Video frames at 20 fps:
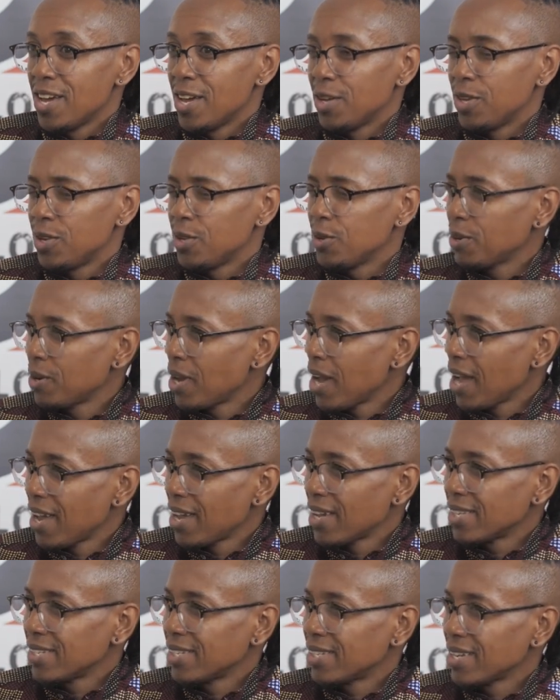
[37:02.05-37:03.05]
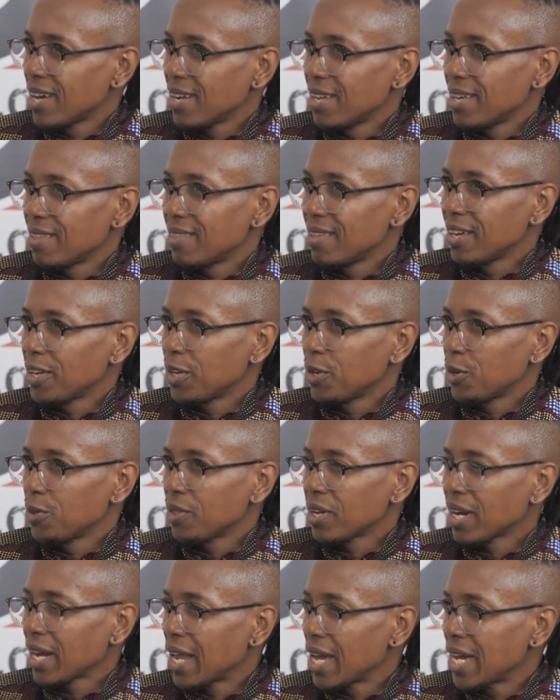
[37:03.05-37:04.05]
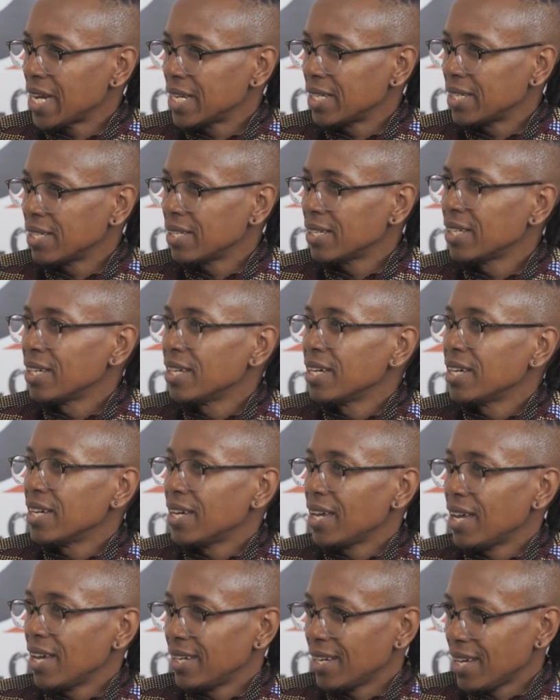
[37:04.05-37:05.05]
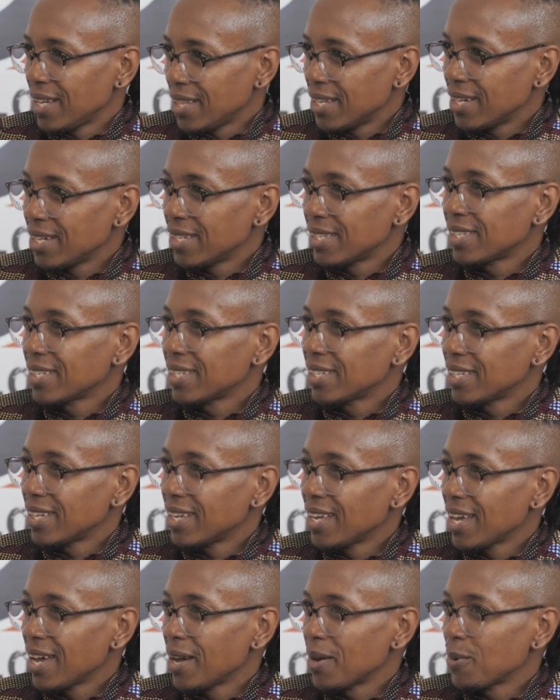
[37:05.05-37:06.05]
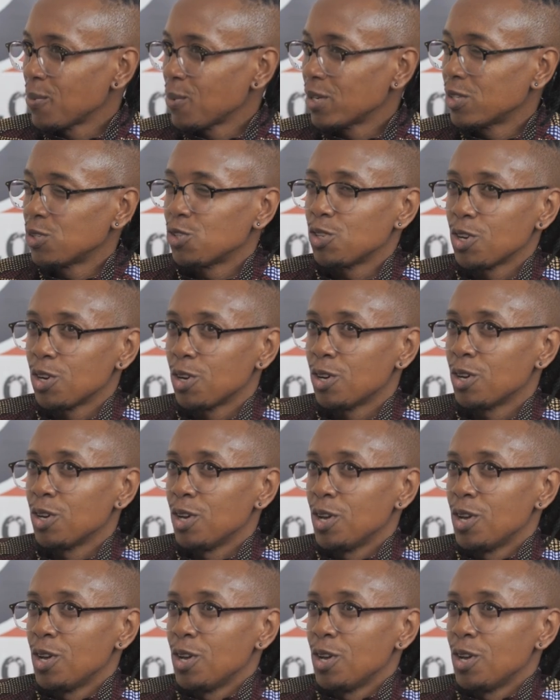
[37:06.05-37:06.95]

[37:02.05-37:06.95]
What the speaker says: you guys, it had, I think, Youth Clan and others. Yeah. What's your...